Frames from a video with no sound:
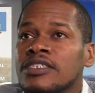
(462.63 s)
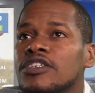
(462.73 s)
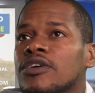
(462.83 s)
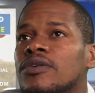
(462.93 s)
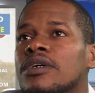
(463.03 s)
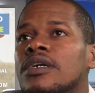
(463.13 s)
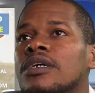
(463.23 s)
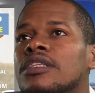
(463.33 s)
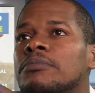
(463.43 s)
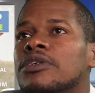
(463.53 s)
So
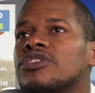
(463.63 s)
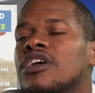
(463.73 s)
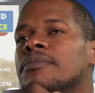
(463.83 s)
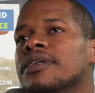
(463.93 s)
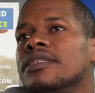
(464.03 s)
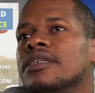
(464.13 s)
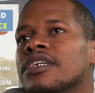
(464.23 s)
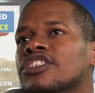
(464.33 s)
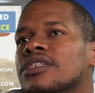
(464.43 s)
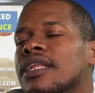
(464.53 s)
the most common
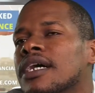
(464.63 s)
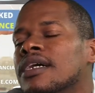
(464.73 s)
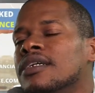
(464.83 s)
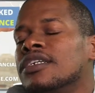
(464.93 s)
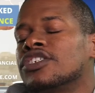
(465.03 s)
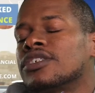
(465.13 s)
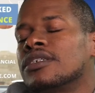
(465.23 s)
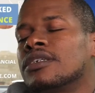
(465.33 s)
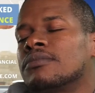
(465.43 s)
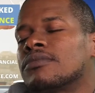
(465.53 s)

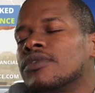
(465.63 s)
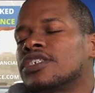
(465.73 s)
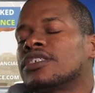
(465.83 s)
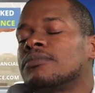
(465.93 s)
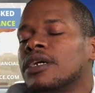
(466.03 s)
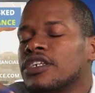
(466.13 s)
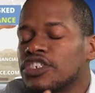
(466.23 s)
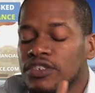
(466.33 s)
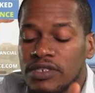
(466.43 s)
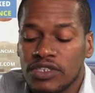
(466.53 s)
question about
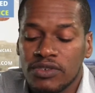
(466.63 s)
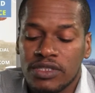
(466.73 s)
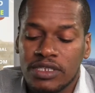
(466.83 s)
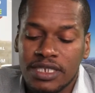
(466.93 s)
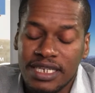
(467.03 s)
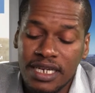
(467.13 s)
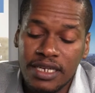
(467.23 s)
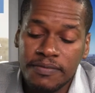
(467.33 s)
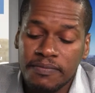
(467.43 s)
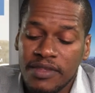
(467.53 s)
insurance. So
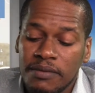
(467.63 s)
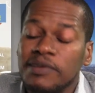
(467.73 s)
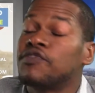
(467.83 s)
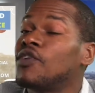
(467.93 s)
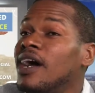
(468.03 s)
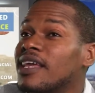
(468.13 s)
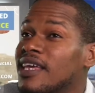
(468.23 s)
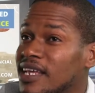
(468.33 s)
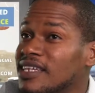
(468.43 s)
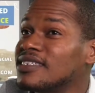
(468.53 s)
today, before I
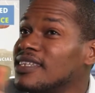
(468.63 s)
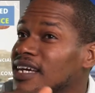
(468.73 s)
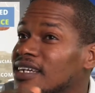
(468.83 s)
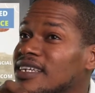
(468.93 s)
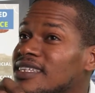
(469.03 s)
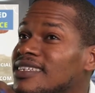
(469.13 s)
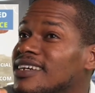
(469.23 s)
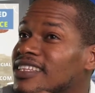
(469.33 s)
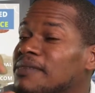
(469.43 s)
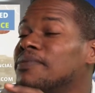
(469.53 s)
get into that
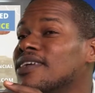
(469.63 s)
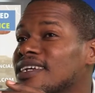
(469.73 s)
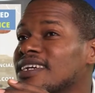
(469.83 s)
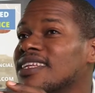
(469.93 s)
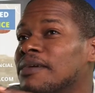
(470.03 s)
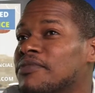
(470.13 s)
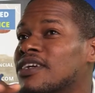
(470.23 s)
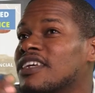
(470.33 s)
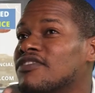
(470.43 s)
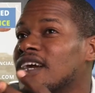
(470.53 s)
other part again, I'm
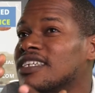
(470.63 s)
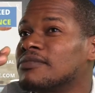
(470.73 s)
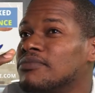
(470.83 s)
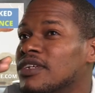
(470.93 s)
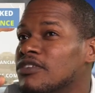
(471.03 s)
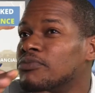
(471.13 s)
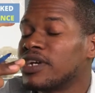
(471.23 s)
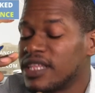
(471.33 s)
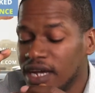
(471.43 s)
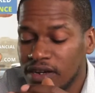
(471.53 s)
going to give you guys a little
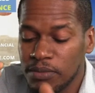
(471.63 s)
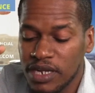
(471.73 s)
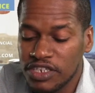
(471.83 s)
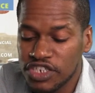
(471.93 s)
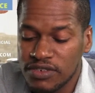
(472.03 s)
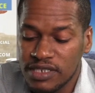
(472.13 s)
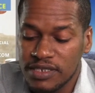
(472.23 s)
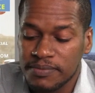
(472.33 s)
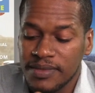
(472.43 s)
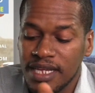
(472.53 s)
breakdown about insurance.